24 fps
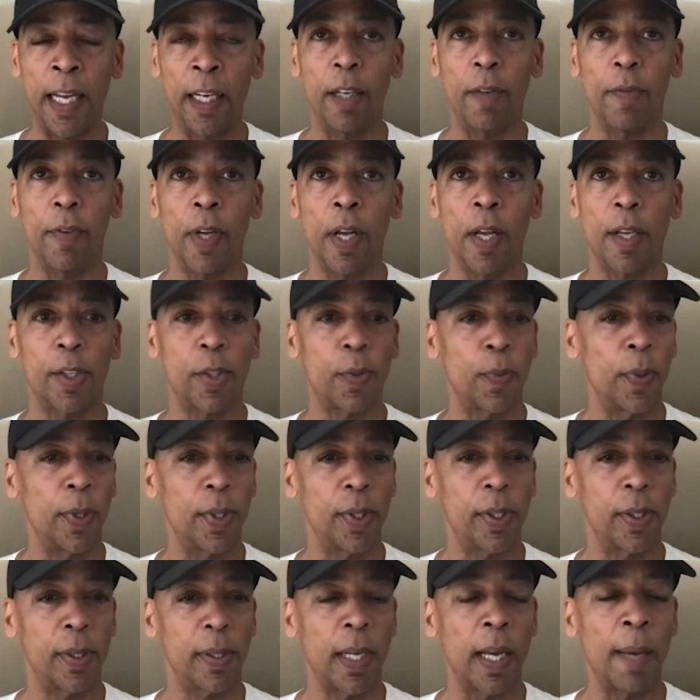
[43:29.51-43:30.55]
end of Lost
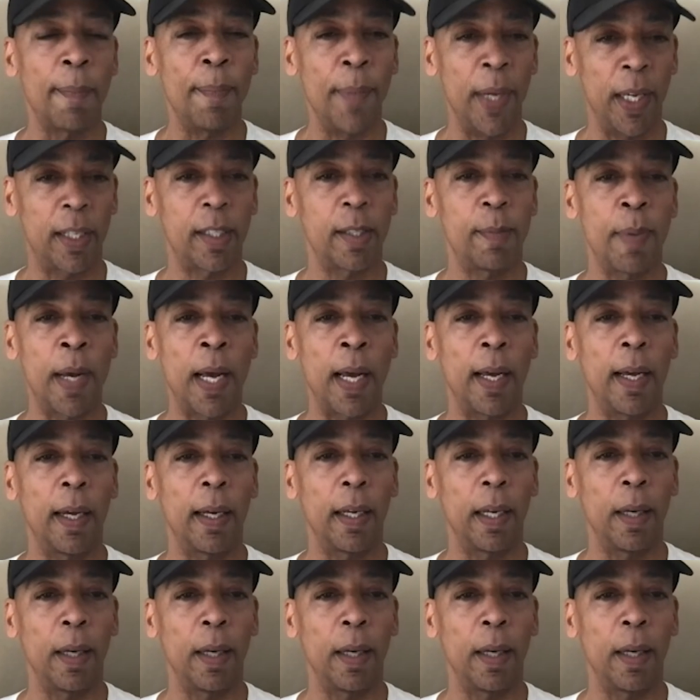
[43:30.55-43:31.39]
was a mixed bag.